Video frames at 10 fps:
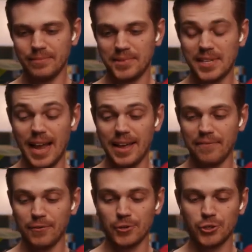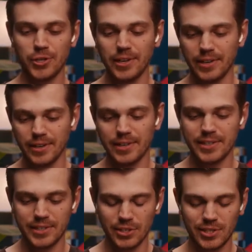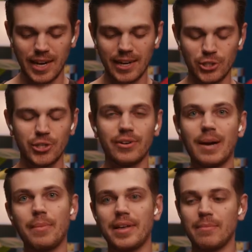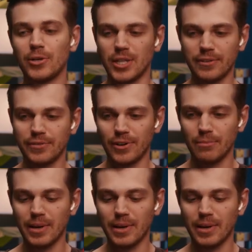say for sure because this just kind of showed up without much info.